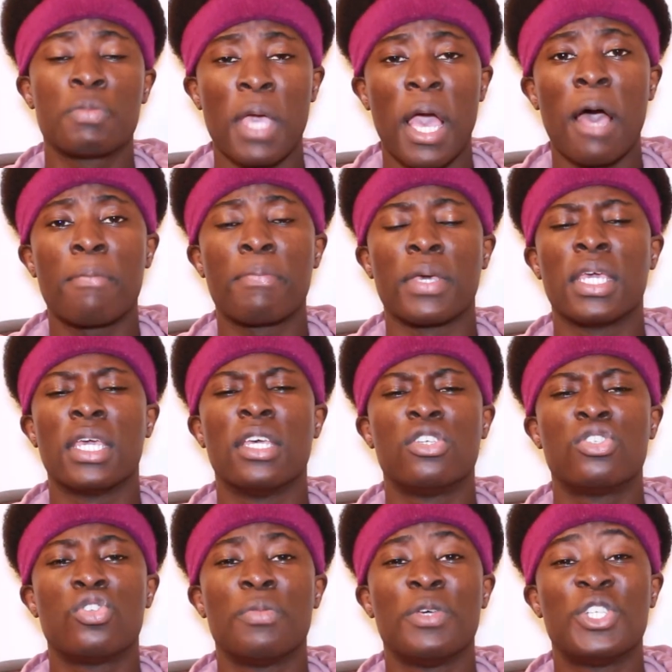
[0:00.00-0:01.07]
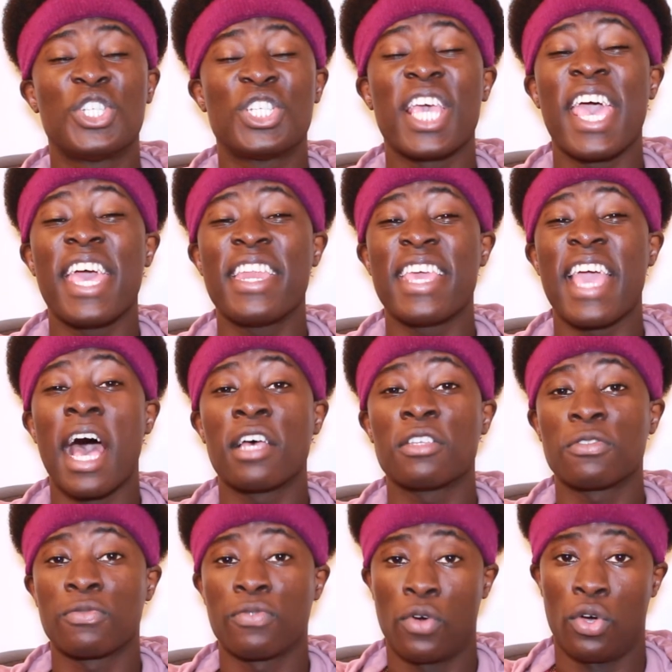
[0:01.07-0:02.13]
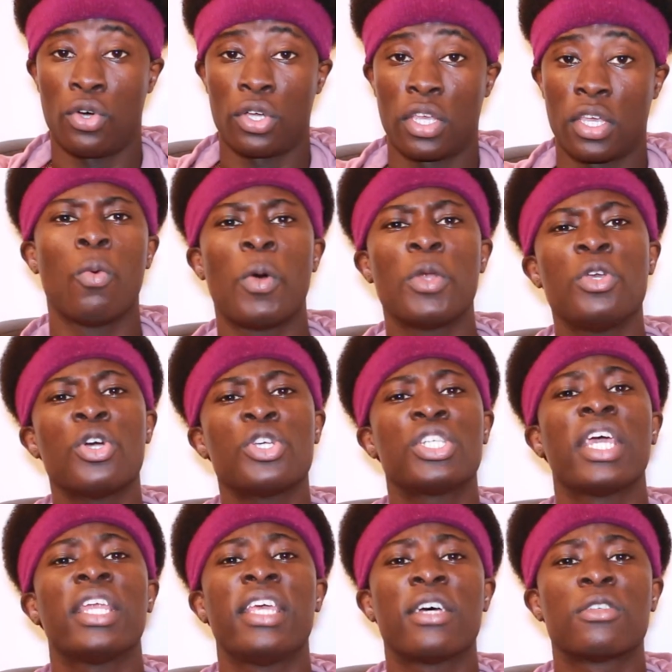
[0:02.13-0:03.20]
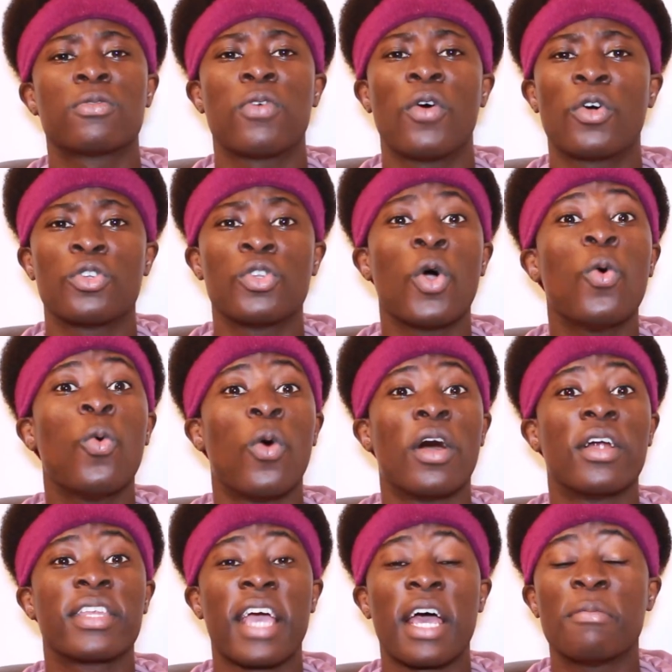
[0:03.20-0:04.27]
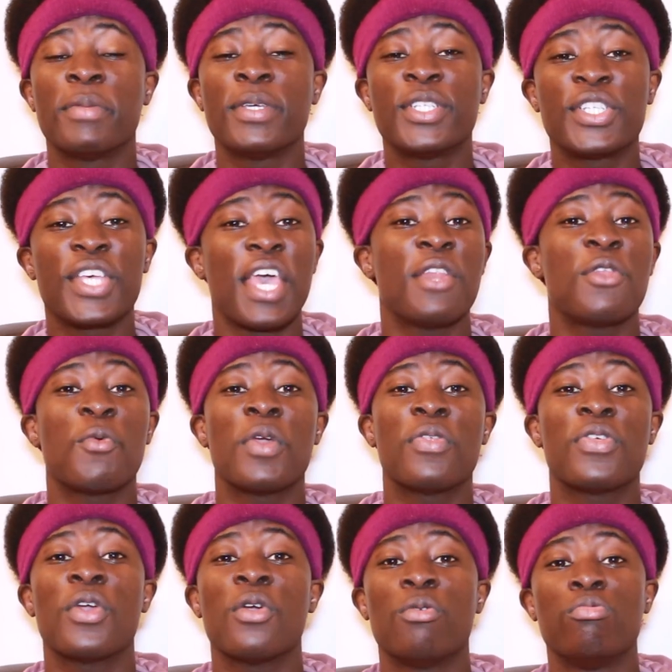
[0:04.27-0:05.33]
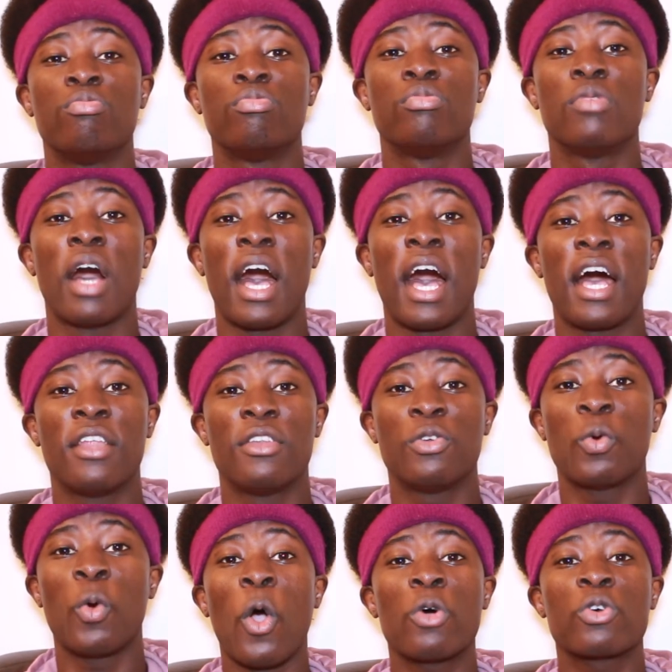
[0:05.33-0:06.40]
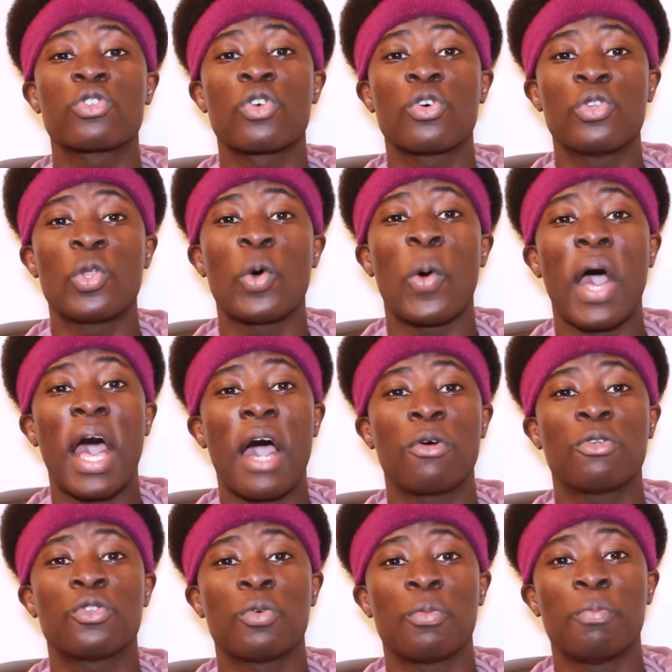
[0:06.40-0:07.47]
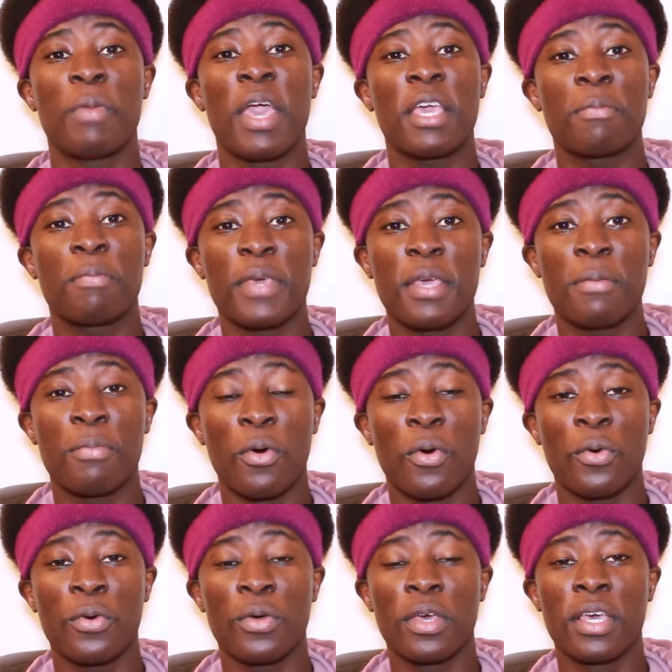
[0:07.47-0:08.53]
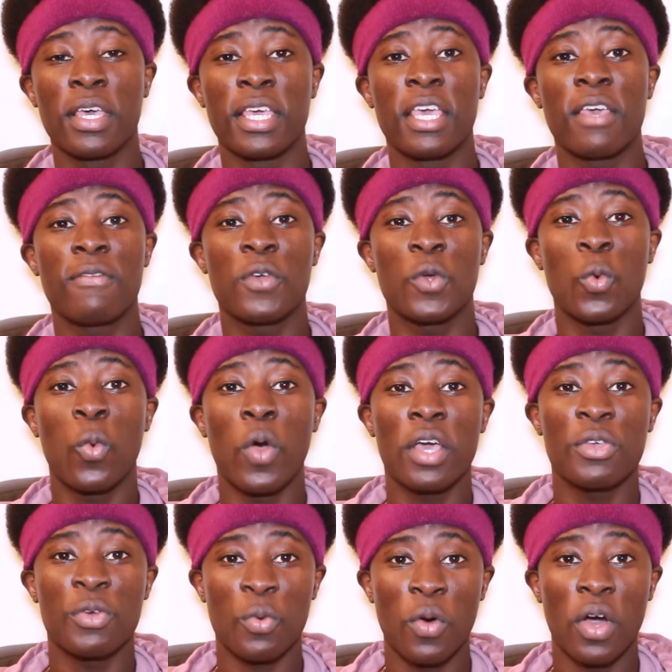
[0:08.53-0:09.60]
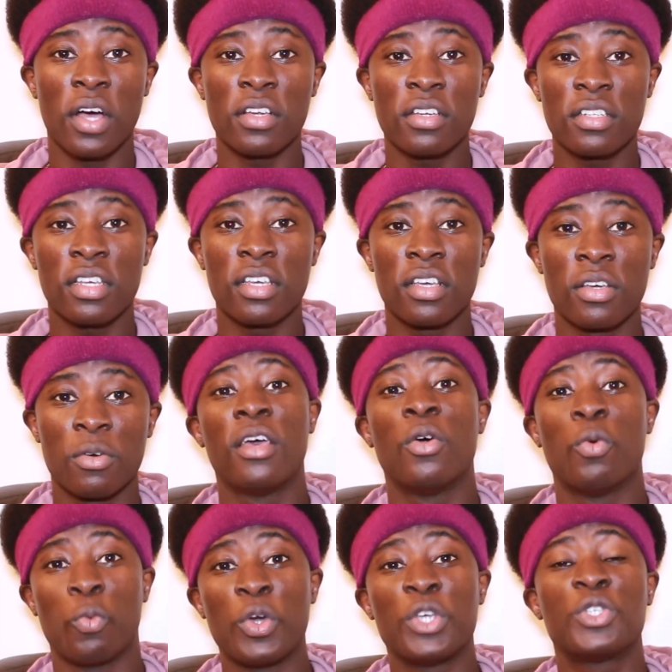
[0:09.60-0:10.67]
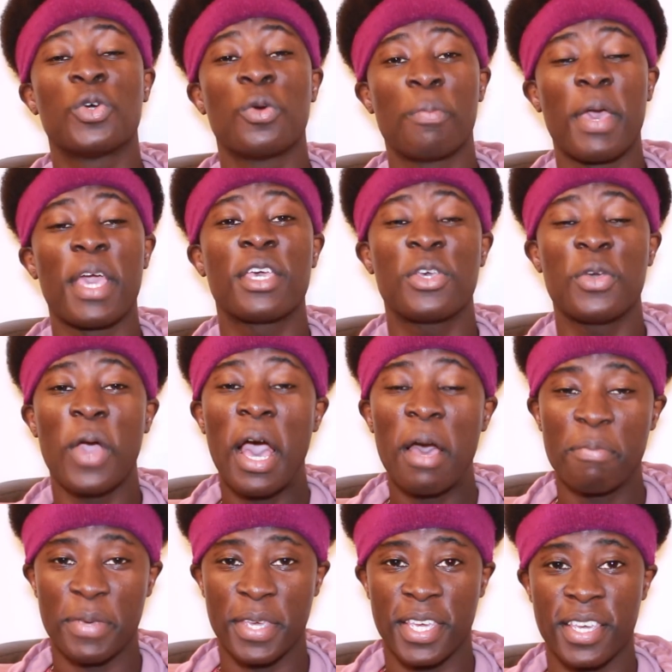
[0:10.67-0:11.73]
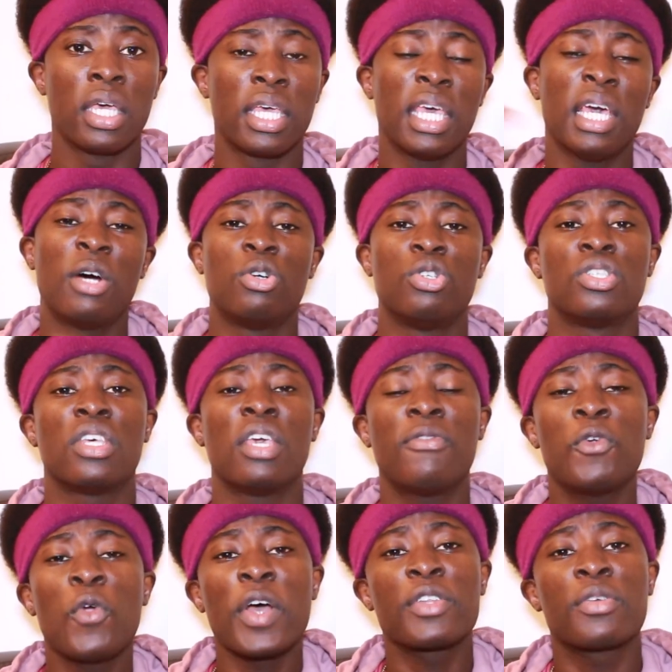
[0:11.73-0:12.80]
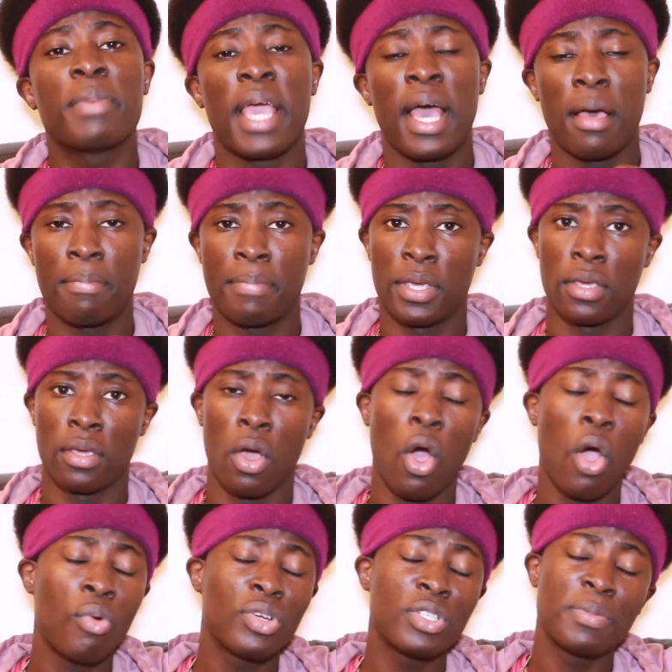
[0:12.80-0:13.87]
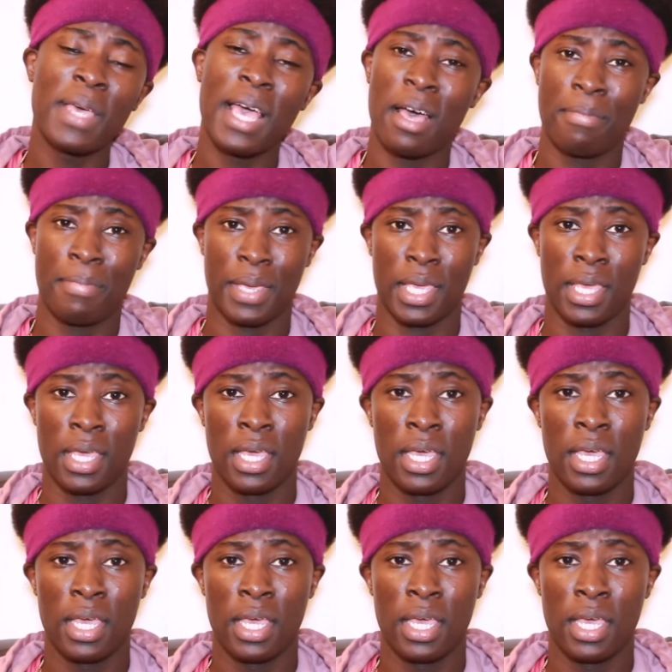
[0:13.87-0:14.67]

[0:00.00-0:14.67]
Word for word: be happy is to be shady as fuck. When you're shady as fuck, no one can be shady with you. And also know how to make people give you what you want, which will make you happy. Girls, if you want to be happy, always be happy.